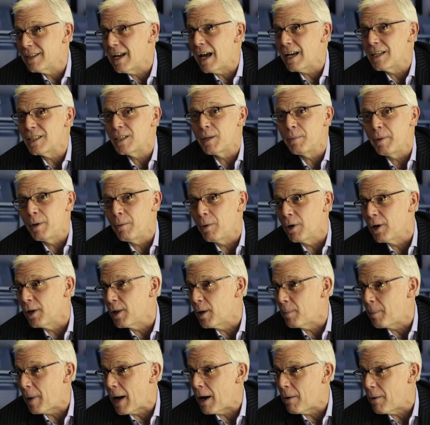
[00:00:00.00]
nice to be one of
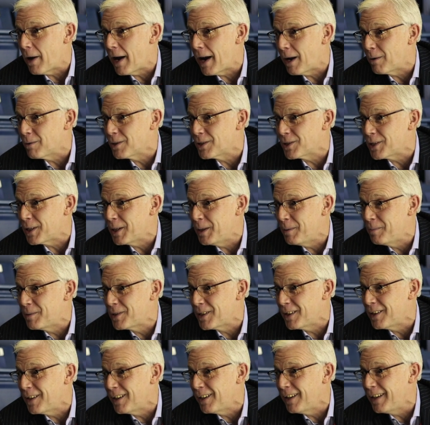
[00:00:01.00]
the powerhouse
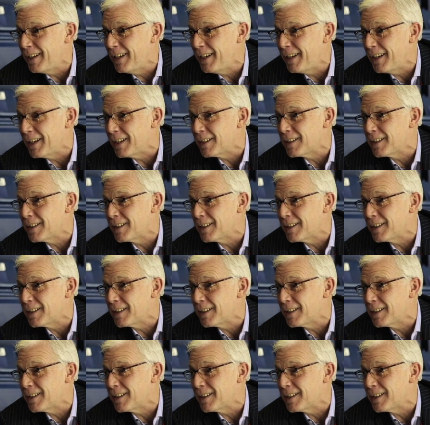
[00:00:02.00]
teams in the league.